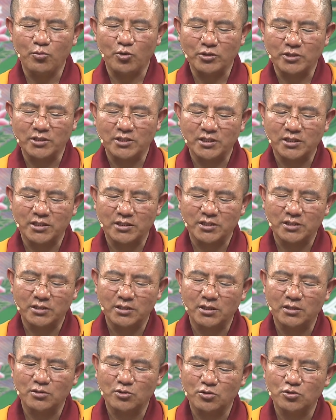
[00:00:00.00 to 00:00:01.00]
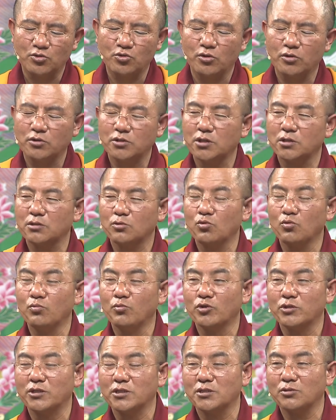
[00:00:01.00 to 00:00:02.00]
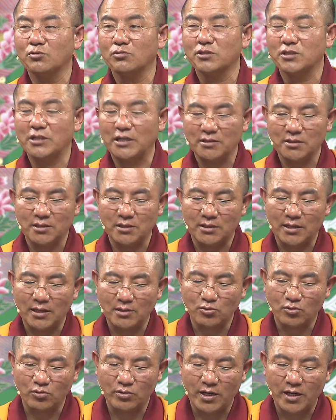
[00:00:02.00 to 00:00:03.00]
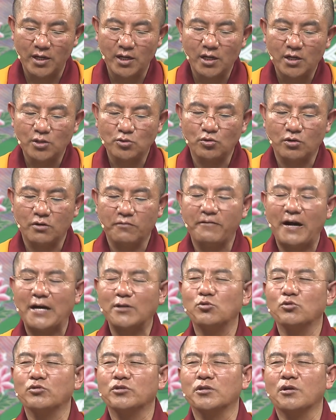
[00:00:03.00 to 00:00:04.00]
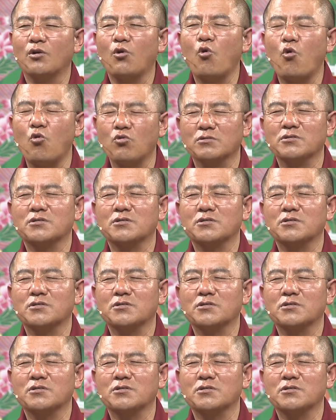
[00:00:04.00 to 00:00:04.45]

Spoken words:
Some commentaries said that enemies here refer to ignorance.